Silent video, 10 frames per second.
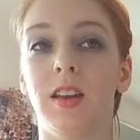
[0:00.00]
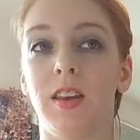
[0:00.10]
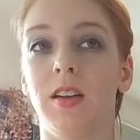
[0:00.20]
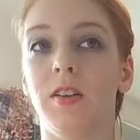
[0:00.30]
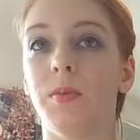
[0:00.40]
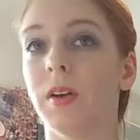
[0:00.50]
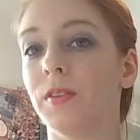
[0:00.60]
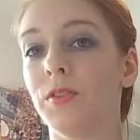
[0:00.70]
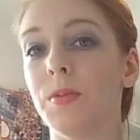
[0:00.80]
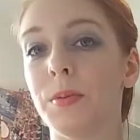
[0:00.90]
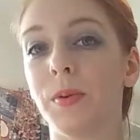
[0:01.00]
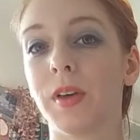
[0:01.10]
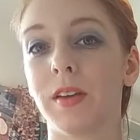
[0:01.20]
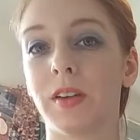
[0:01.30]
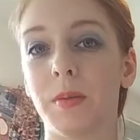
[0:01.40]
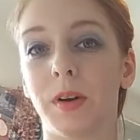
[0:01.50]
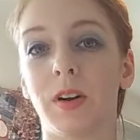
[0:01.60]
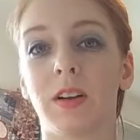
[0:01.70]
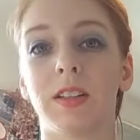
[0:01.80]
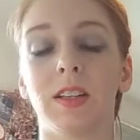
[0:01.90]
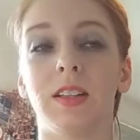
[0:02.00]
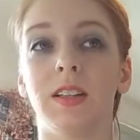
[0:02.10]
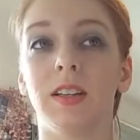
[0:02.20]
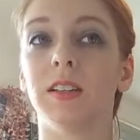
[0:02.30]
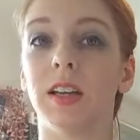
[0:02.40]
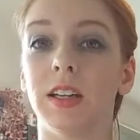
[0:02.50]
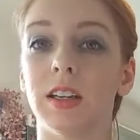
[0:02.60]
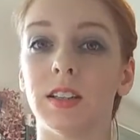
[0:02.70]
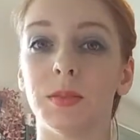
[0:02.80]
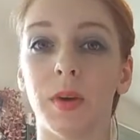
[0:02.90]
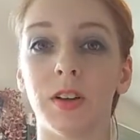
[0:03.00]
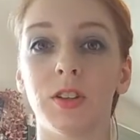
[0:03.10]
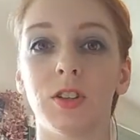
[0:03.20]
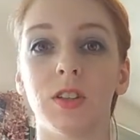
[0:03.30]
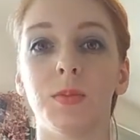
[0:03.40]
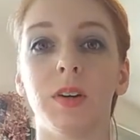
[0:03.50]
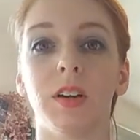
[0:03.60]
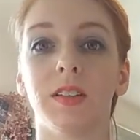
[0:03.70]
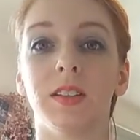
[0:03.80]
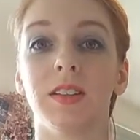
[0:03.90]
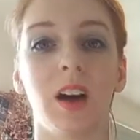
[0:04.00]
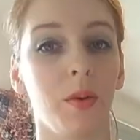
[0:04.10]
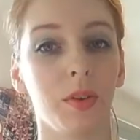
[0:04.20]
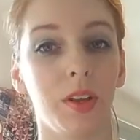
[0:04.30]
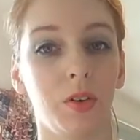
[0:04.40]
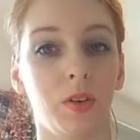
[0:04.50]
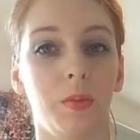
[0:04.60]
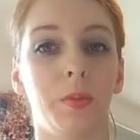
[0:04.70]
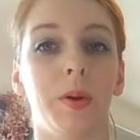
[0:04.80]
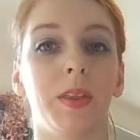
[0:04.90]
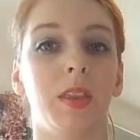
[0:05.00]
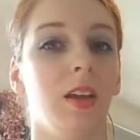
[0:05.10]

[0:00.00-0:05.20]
There have been a few people that I've come across that didn't like it as much just because it's not what they grew up with